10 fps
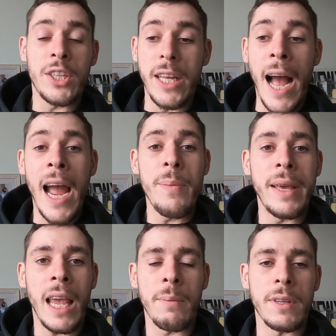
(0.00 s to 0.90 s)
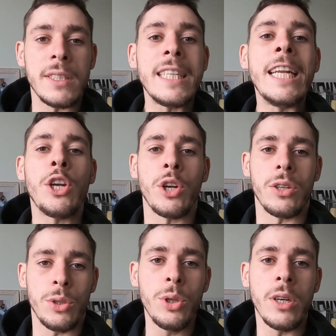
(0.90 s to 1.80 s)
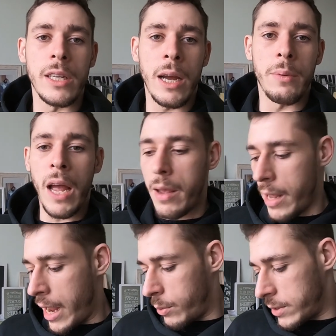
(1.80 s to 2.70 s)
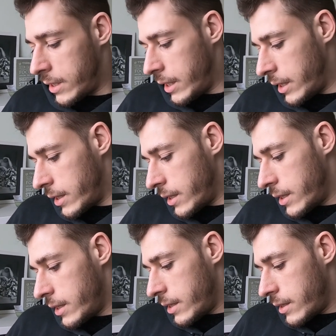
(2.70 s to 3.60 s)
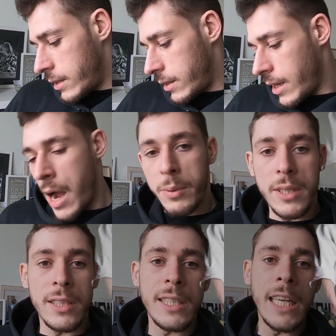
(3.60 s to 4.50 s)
actually I became the senior student. I, I, I was the I was the